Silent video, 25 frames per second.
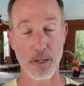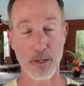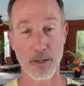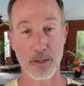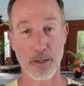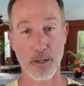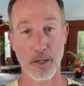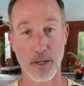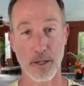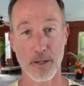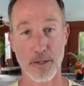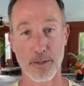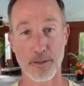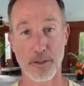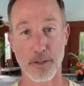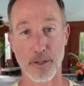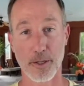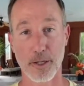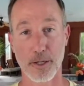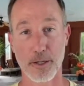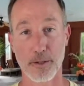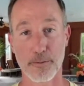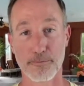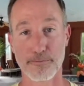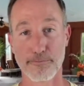And
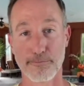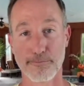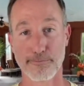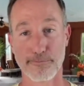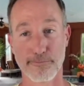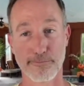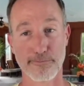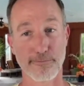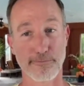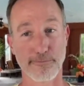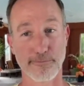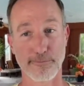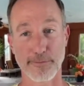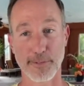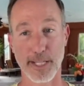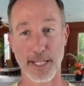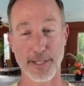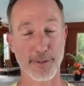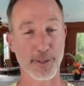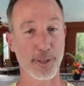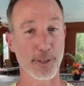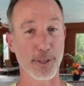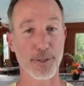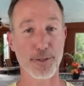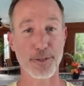uh, that's
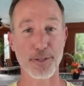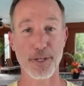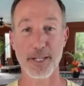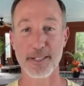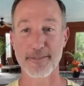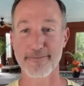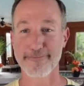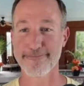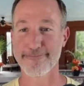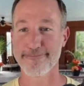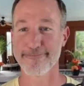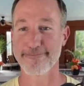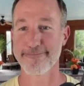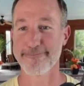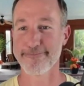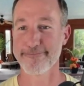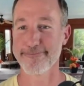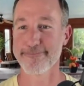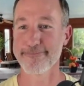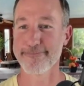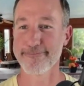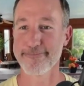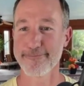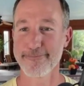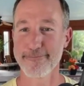all I'll say
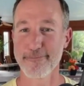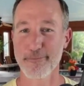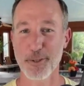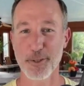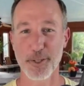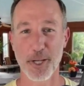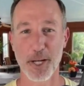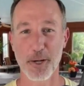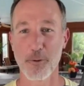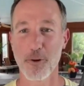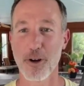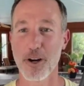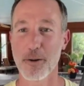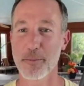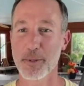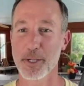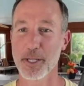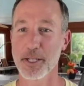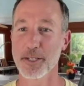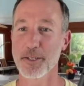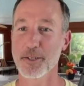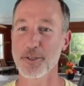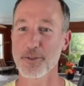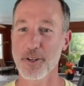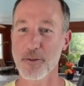because I don't want him to
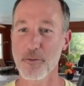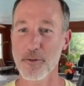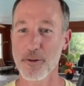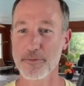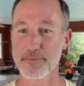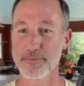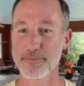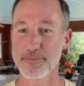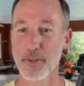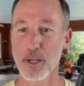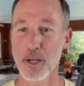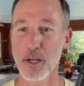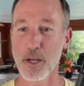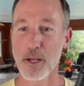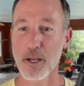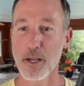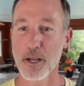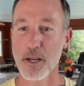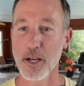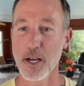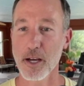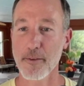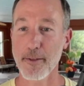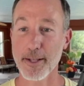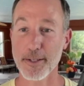get in trouble.
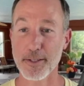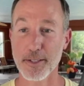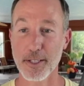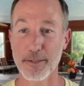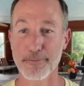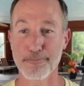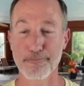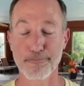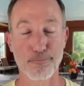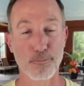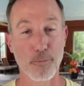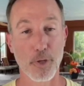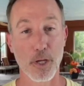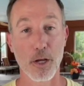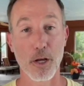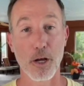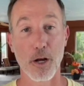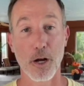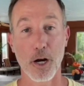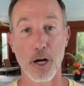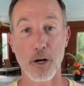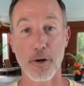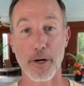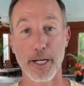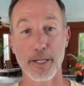And that's it.
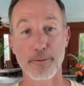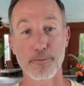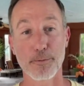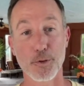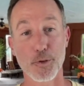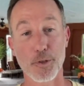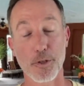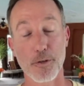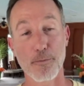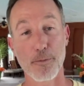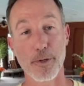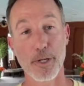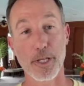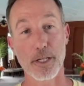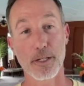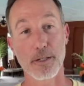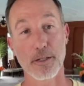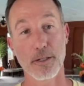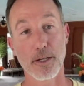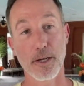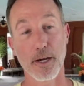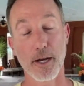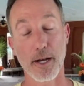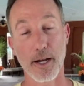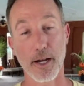All right. So, everybody,
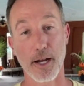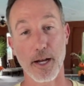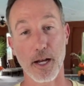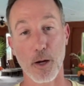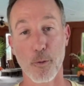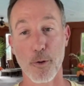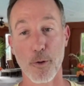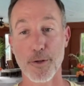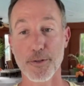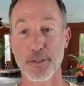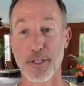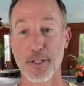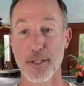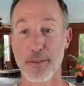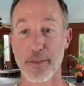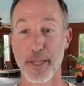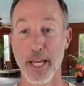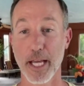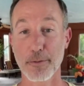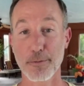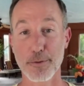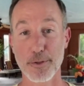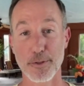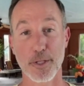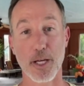uh, I want to say
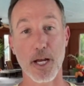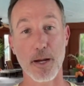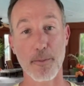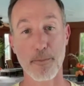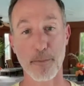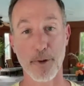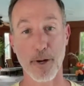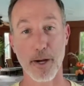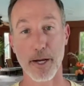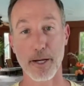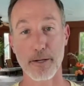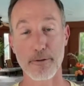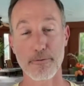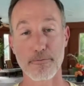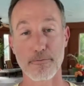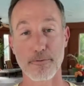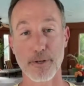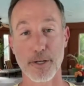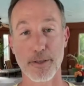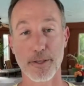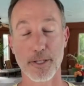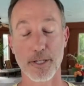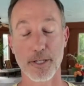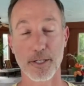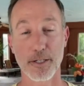thanks for stopping by. I
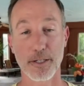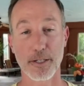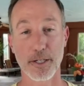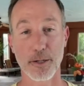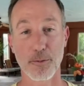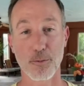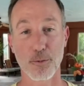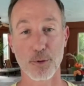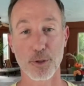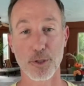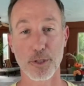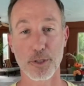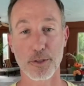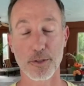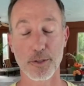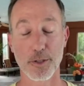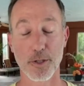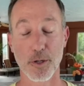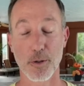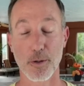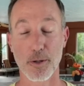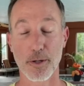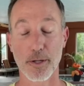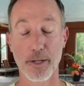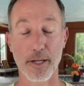think uh, we're good to
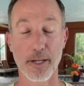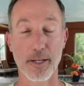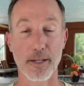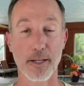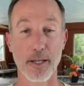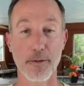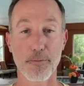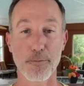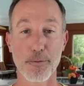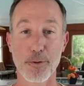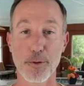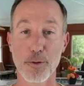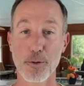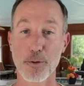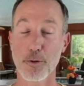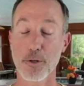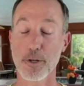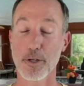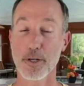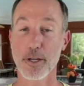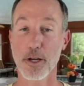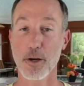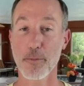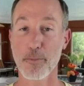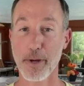go today. If you're
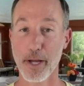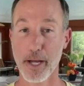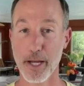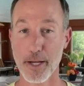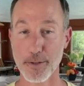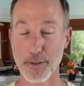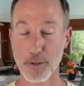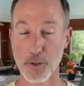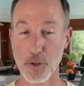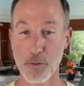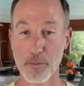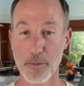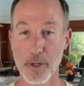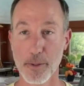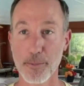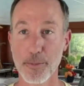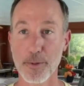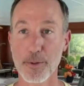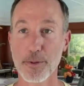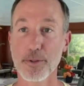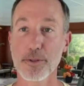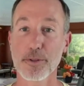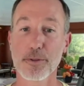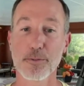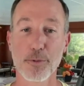in El Paso,
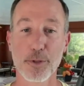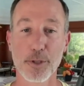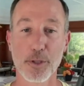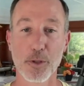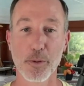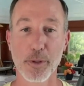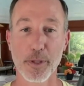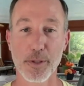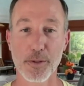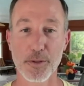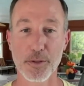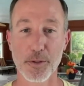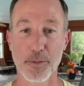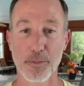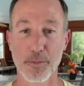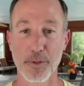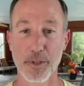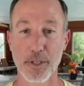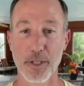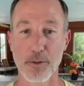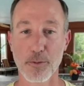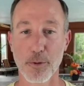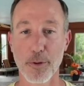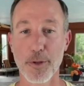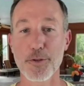remember, we're going to
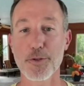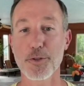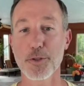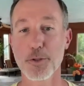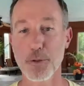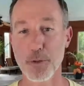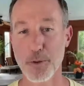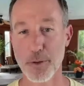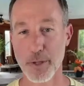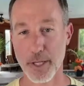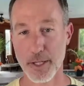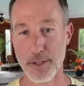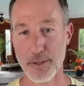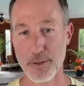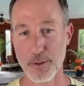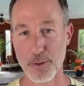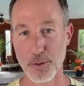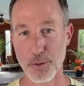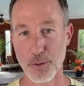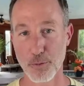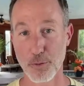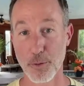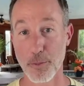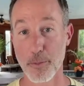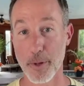be, well, there's two things
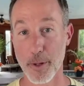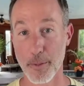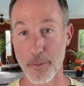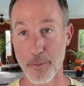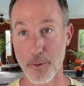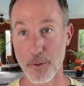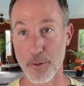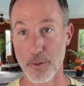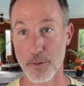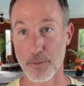to remember,